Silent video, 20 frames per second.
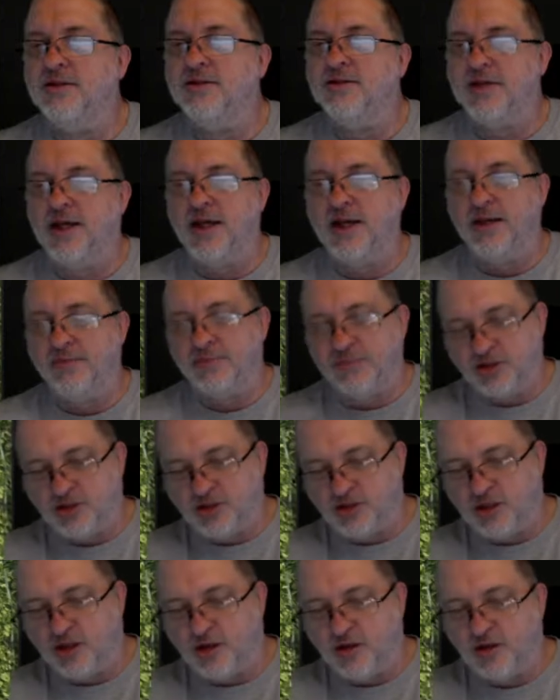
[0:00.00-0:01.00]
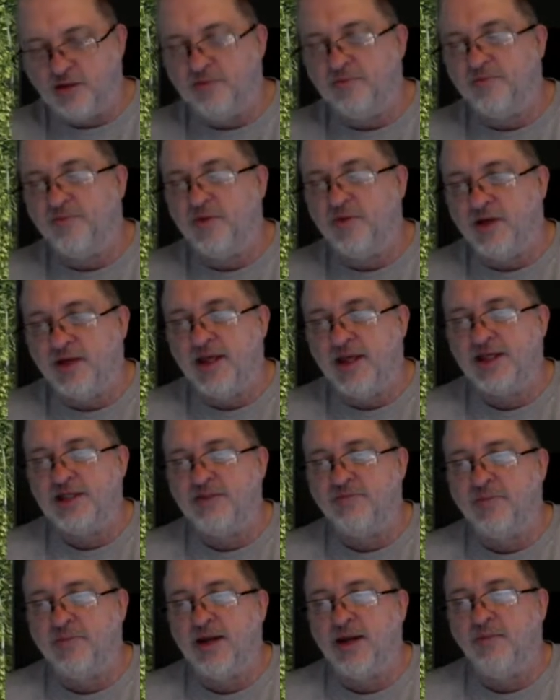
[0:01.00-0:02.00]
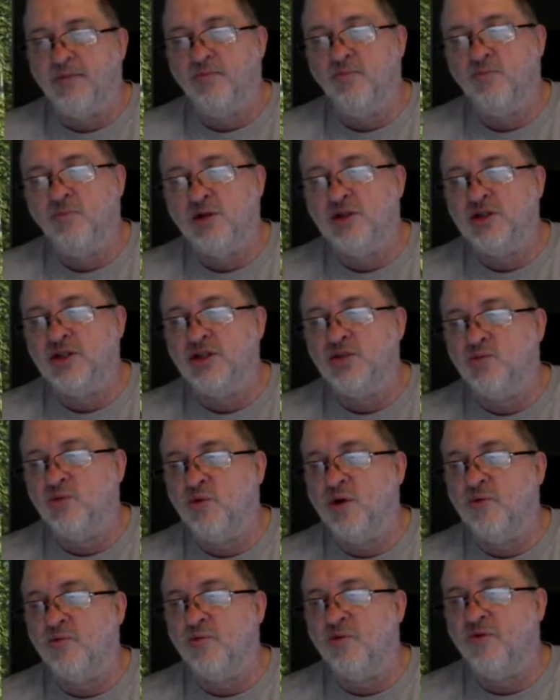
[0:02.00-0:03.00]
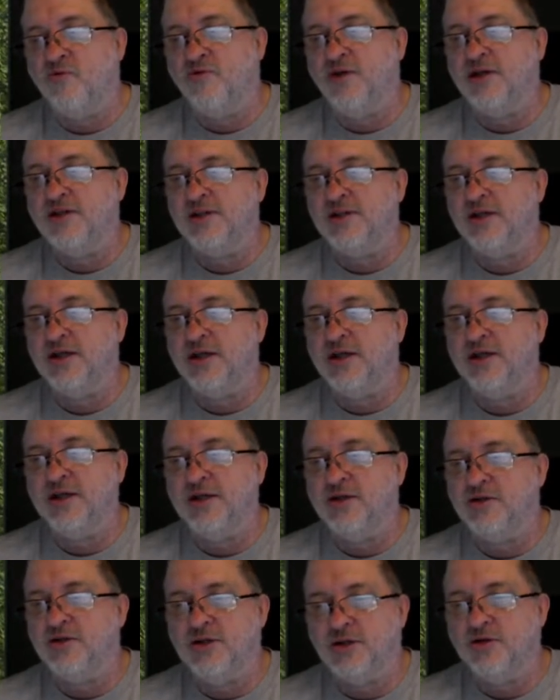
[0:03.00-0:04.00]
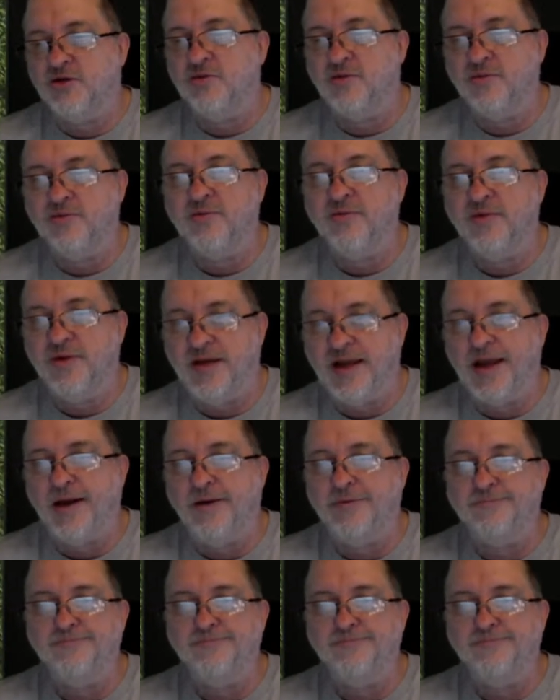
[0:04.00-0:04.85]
time to start the next map, which is what we're fixing to get into now.